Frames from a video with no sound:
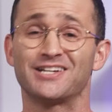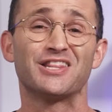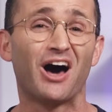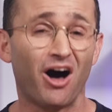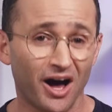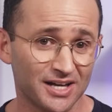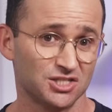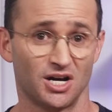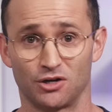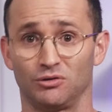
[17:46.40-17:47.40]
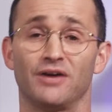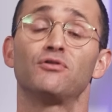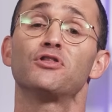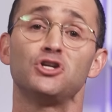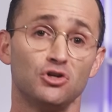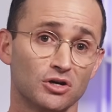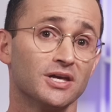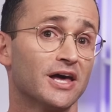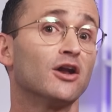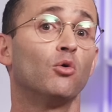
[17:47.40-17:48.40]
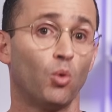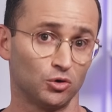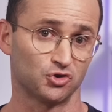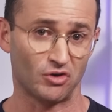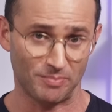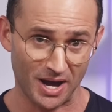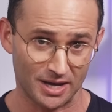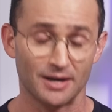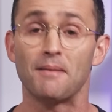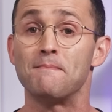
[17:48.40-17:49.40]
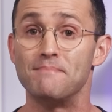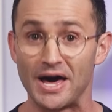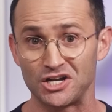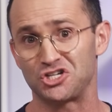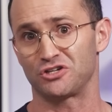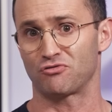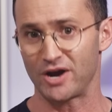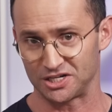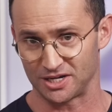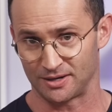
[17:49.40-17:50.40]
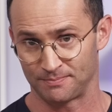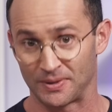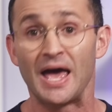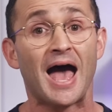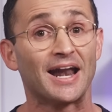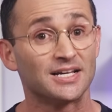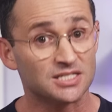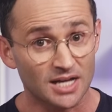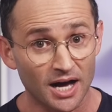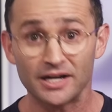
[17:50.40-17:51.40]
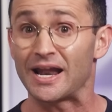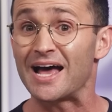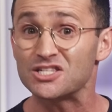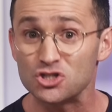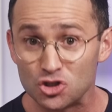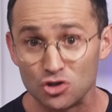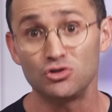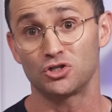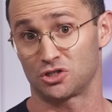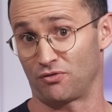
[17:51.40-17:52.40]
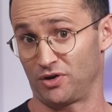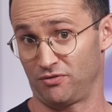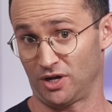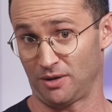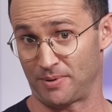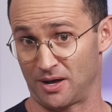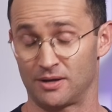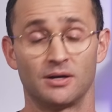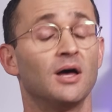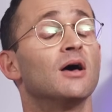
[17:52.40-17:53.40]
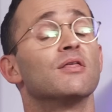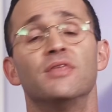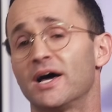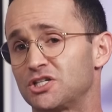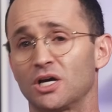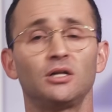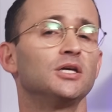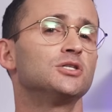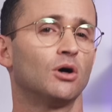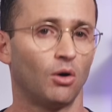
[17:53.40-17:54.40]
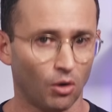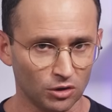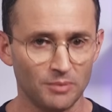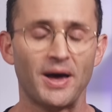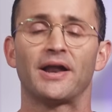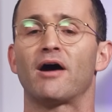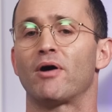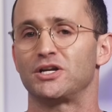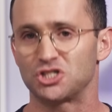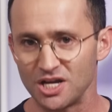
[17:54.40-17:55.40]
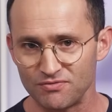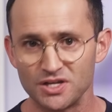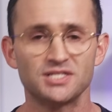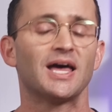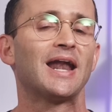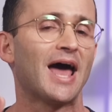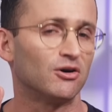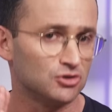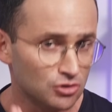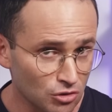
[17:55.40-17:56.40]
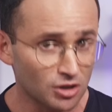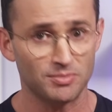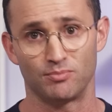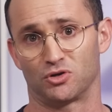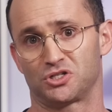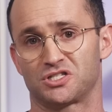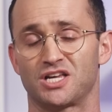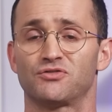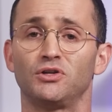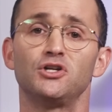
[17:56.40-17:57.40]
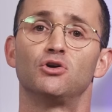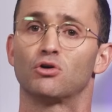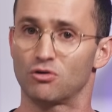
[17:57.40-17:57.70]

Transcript: to the highest title level that you can get at a Wall Street bank, managing director. And I started as a junior software developer. That channel is all about how I achieved this and how you can be more successful in your